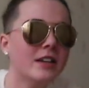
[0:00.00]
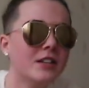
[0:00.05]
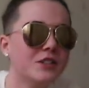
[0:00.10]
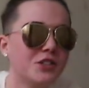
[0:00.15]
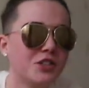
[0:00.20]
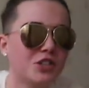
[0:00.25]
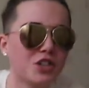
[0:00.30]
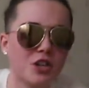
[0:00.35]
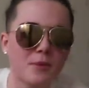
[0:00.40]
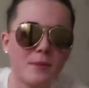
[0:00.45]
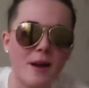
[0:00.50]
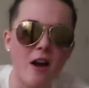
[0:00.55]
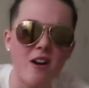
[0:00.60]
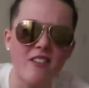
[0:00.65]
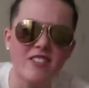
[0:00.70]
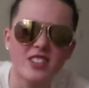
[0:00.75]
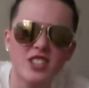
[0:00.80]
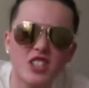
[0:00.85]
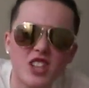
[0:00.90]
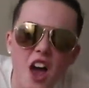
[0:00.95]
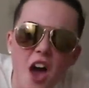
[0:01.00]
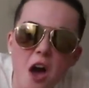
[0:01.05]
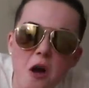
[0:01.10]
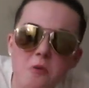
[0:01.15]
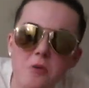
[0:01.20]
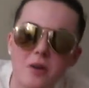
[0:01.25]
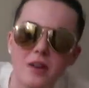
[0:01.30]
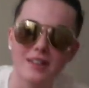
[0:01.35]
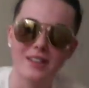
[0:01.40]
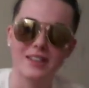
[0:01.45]
She took them out in the
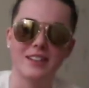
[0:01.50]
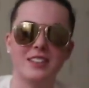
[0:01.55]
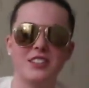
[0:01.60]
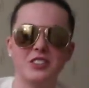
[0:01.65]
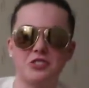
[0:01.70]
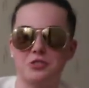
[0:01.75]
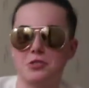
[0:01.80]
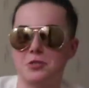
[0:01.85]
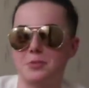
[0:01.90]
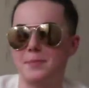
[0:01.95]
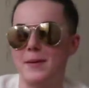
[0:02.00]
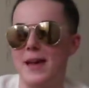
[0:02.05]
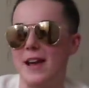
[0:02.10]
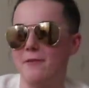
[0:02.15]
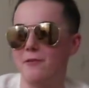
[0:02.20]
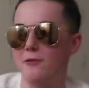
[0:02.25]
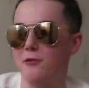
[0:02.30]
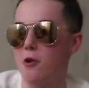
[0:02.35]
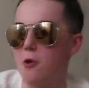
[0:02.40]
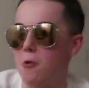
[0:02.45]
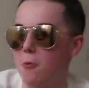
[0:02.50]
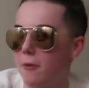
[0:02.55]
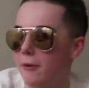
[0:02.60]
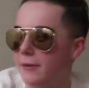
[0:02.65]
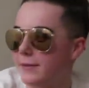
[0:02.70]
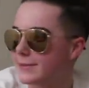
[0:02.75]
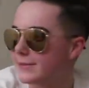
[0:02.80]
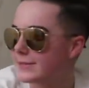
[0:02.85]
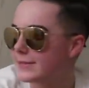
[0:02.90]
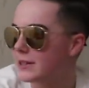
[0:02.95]
snow. Disrespectful.
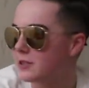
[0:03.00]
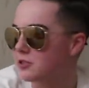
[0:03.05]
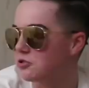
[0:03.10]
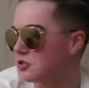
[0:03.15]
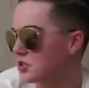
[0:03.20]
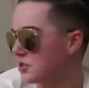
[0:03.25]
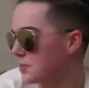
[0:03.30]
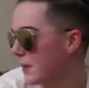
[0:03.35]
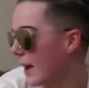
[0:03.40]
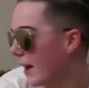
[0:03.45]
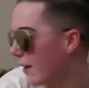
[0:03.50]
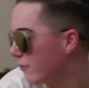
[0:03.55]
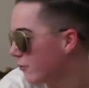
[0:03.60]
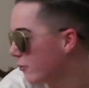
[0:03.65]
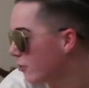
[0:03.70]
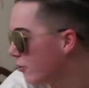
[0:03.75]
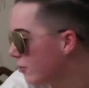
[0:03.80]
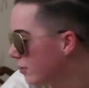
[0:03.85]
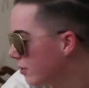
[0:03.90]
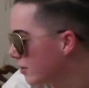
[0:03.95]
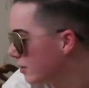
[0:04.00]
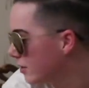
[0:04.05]
Disrespectful.